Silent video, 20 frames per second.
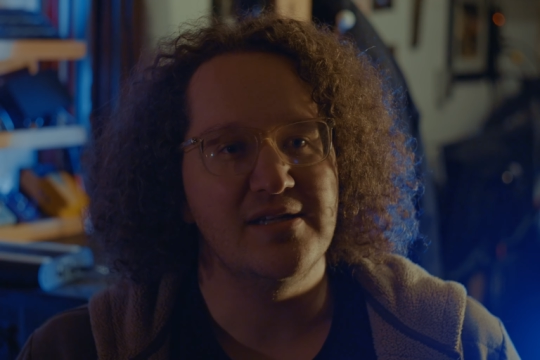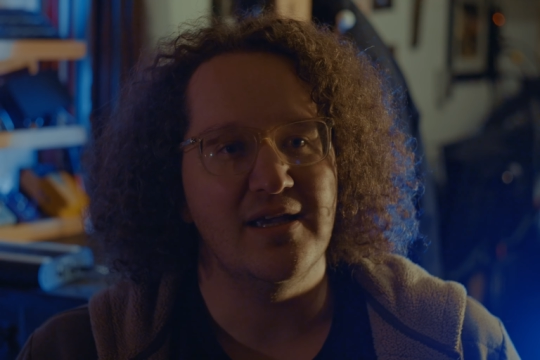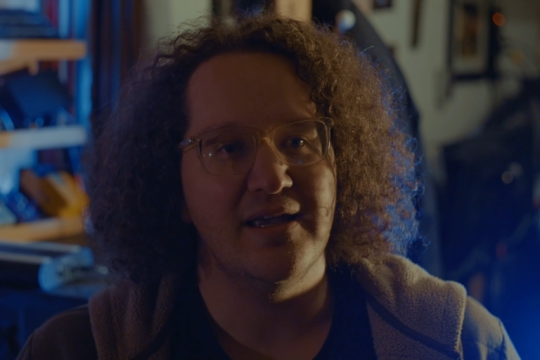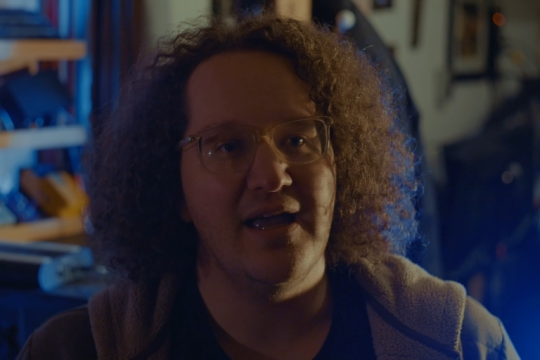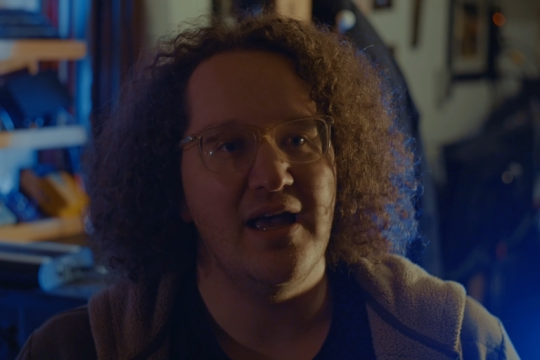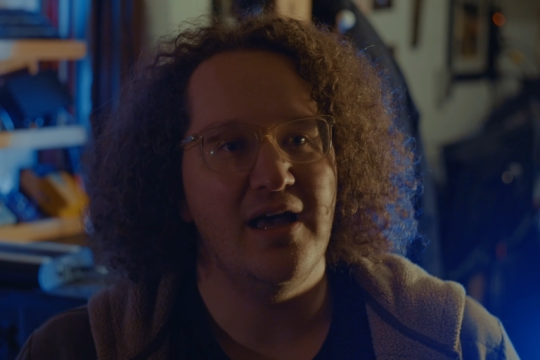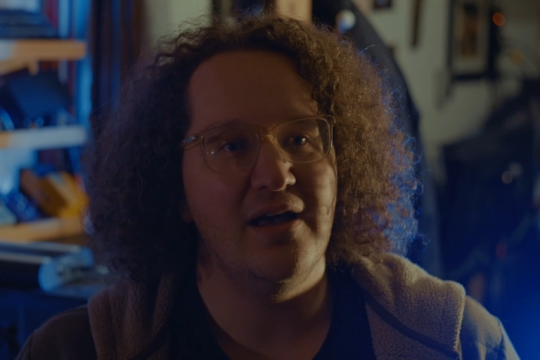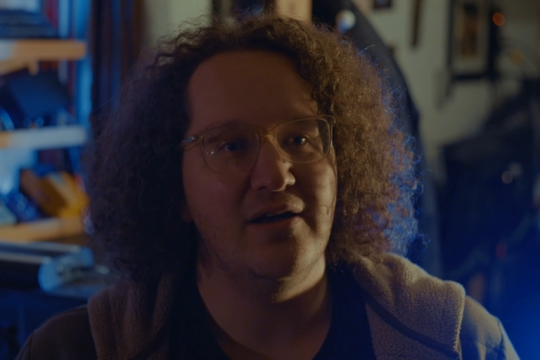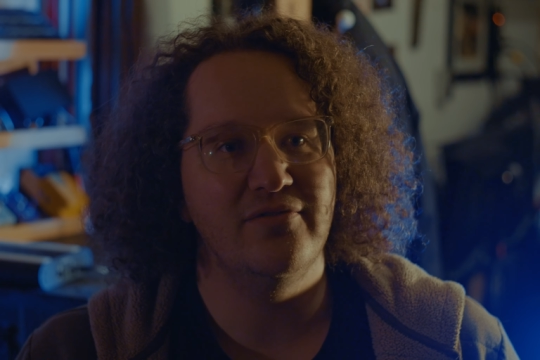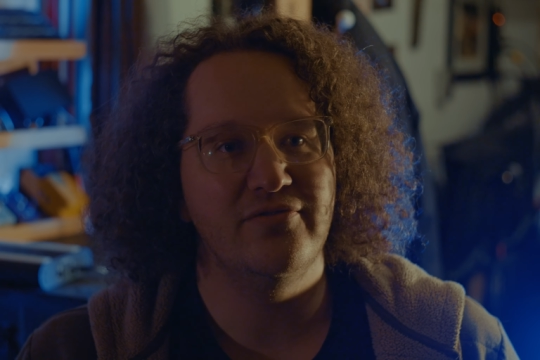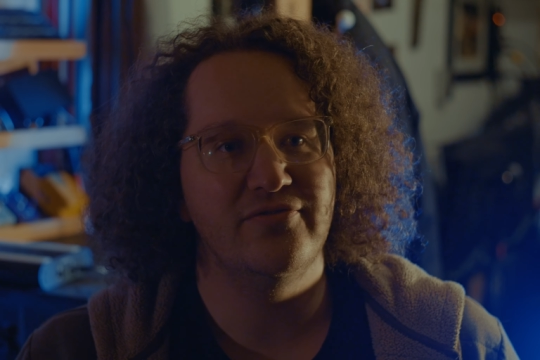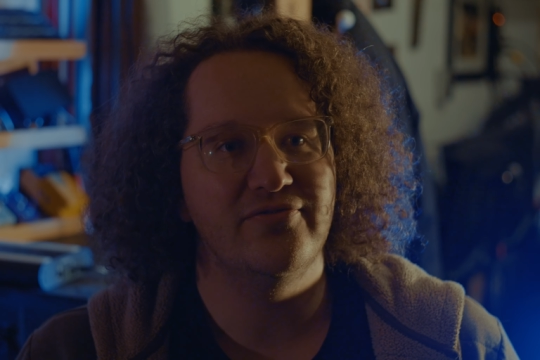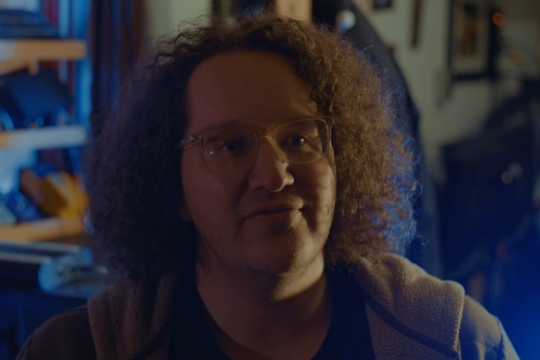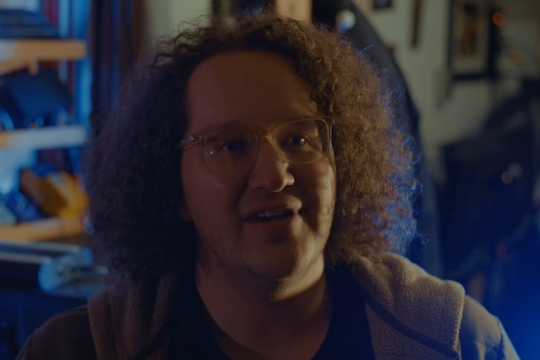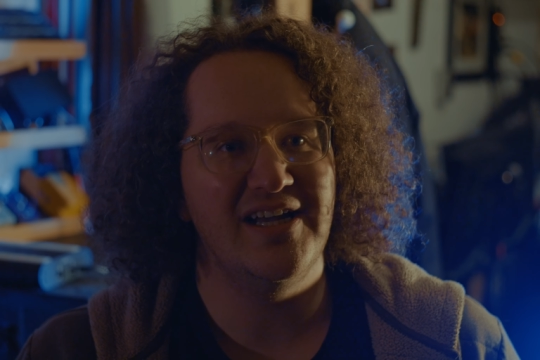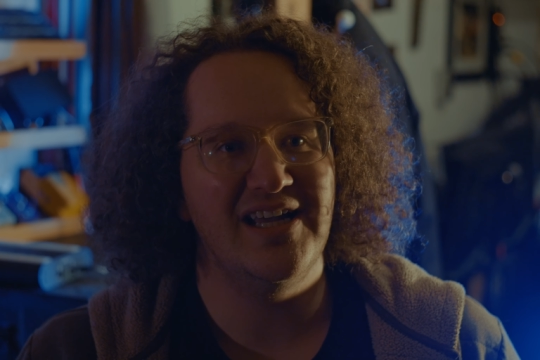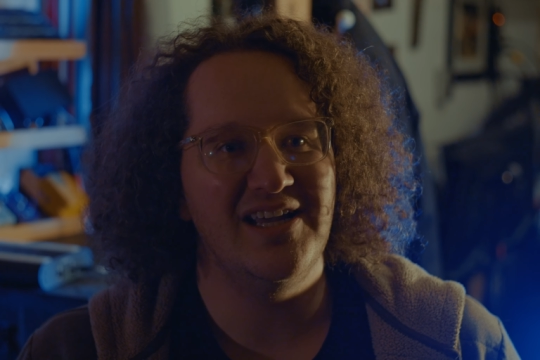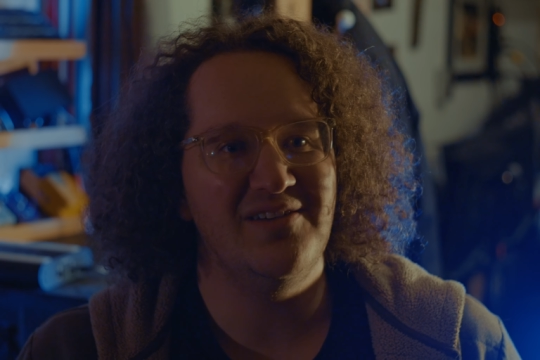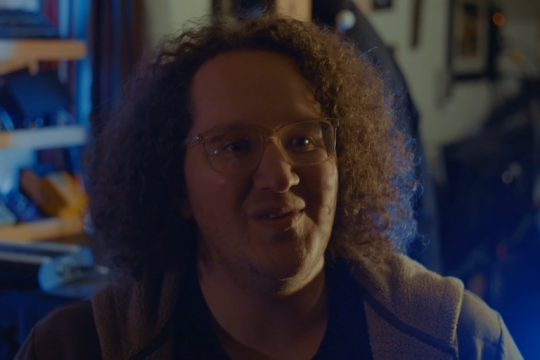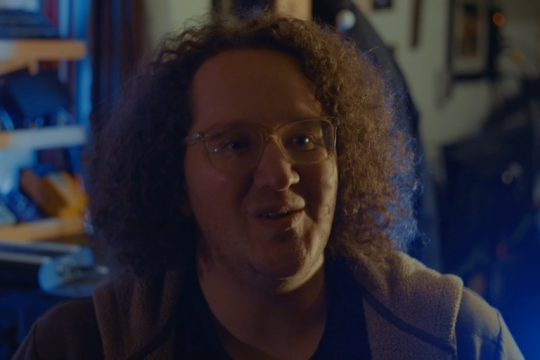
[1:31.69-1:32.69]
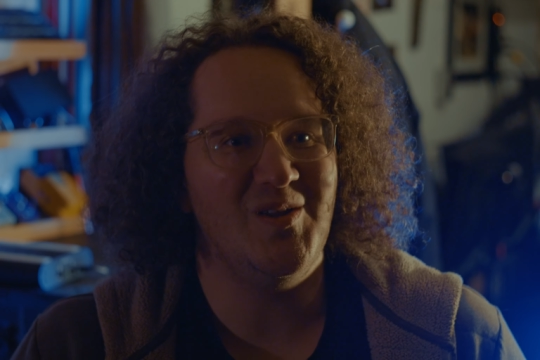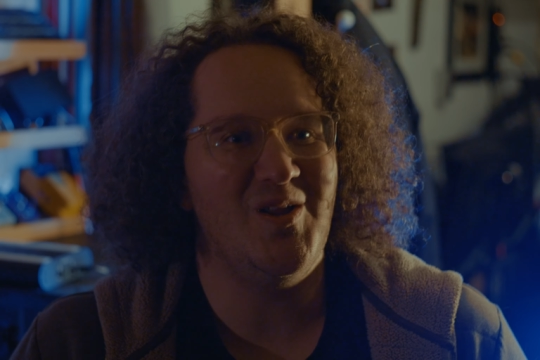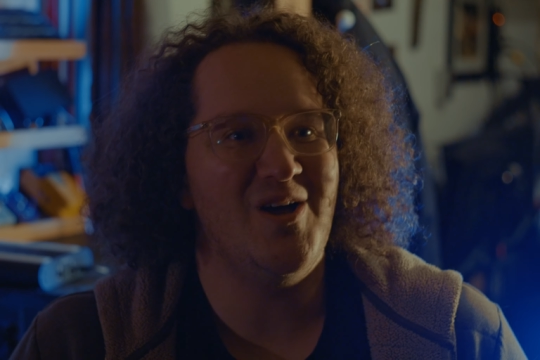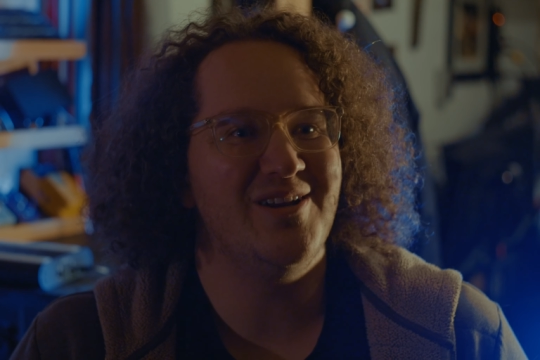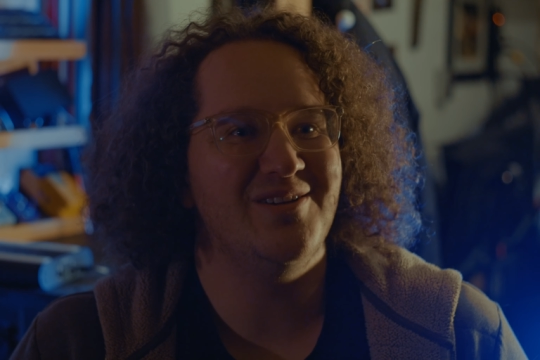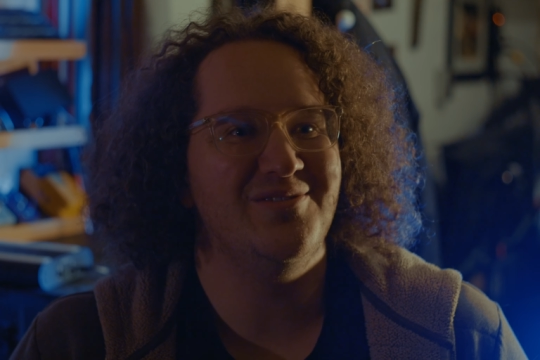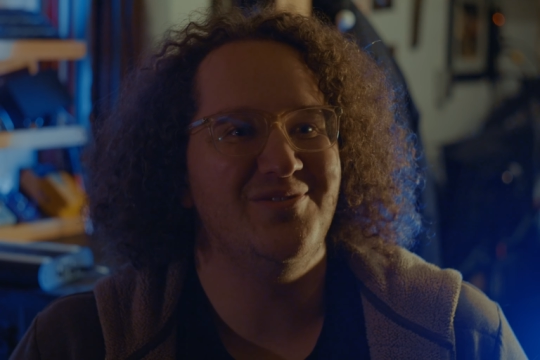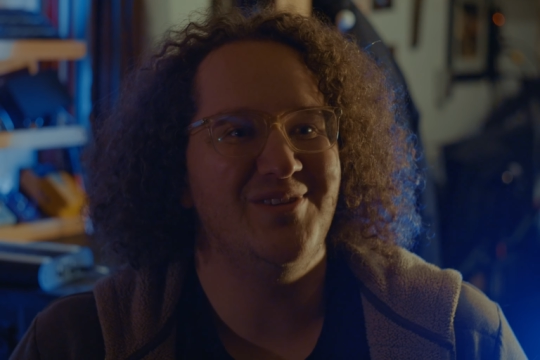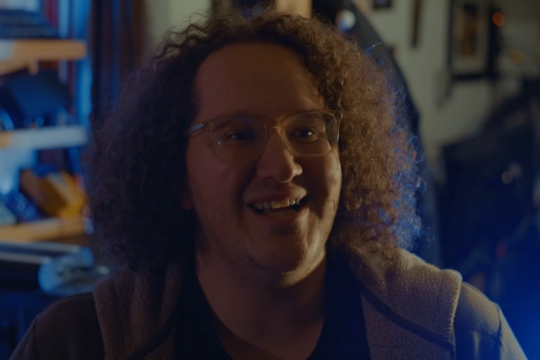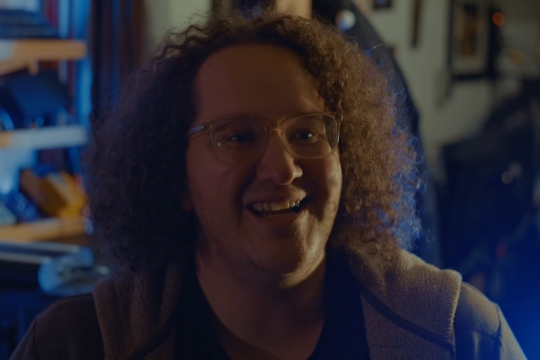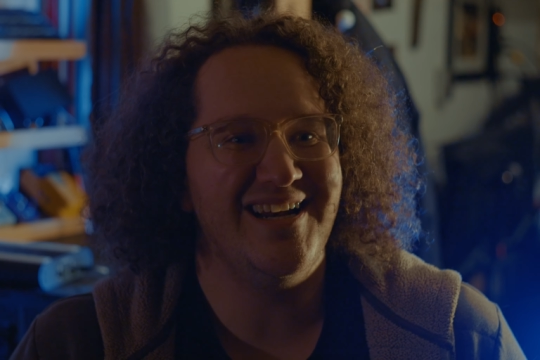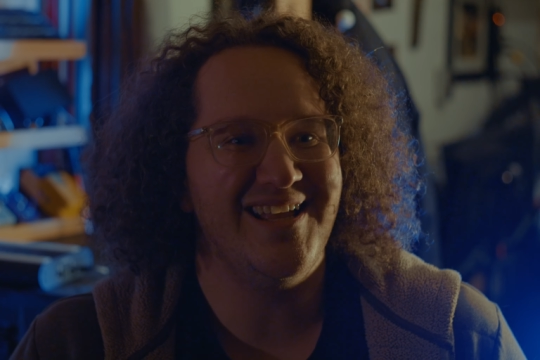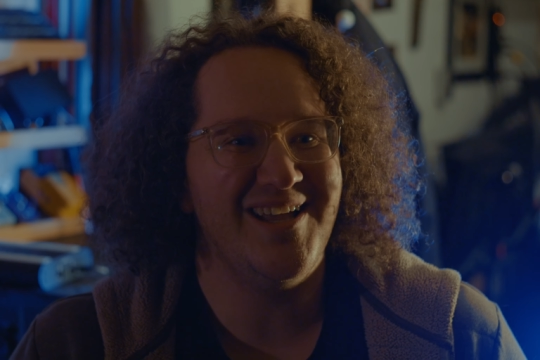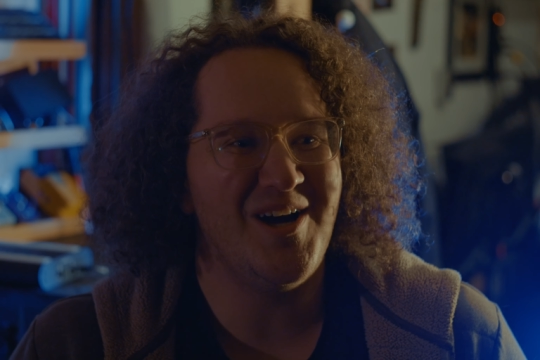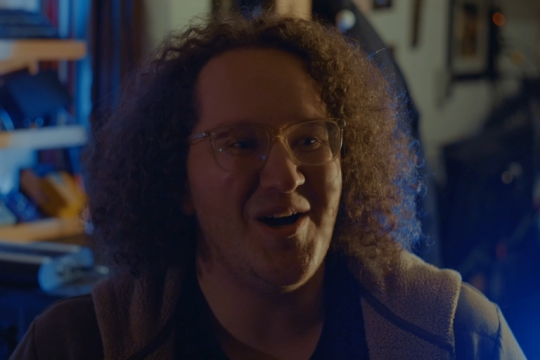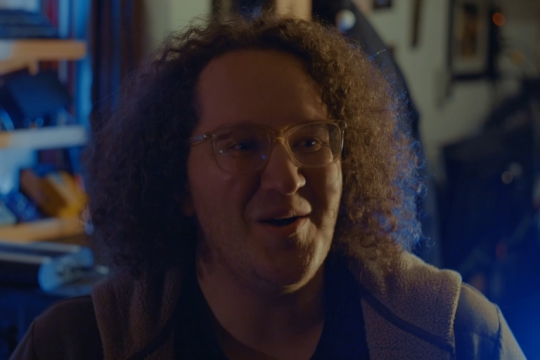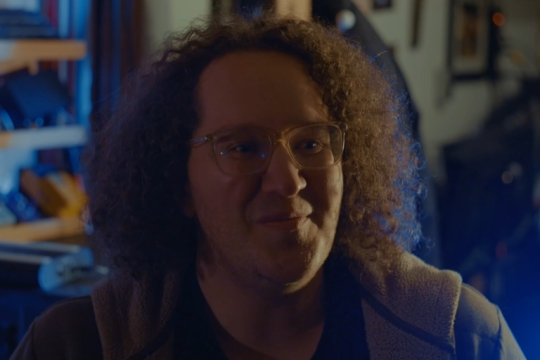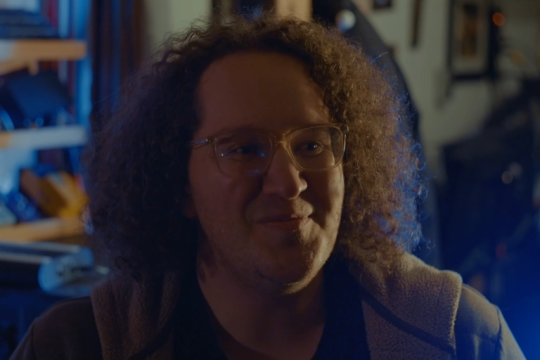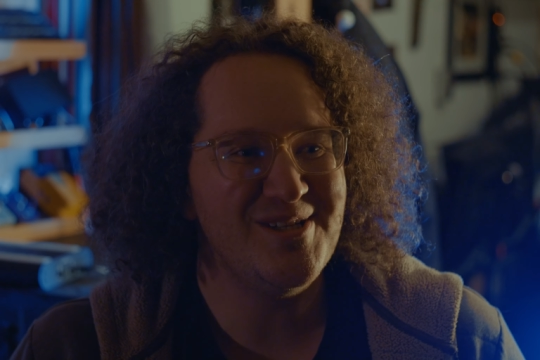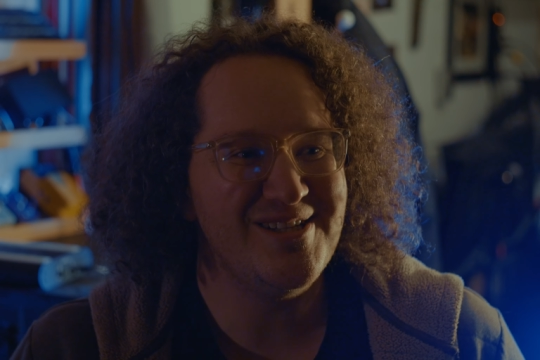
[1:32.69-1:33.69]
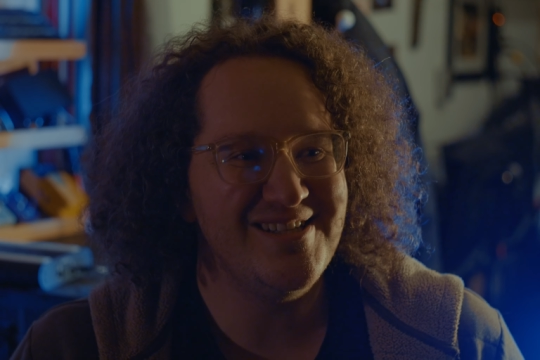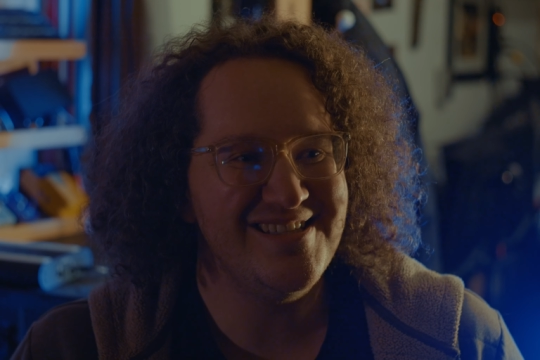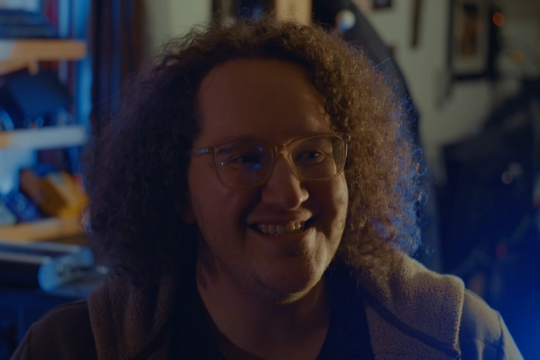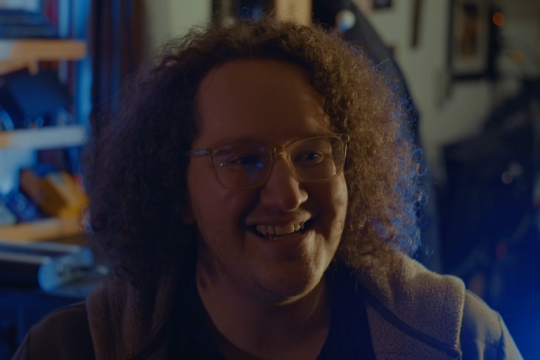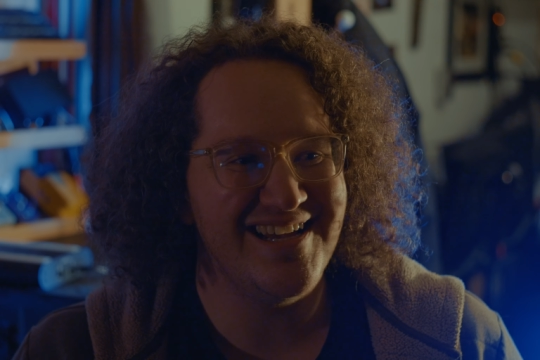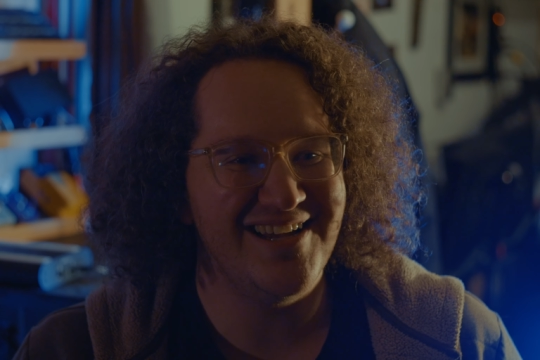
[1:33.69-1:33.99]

I have a lot of lighting options.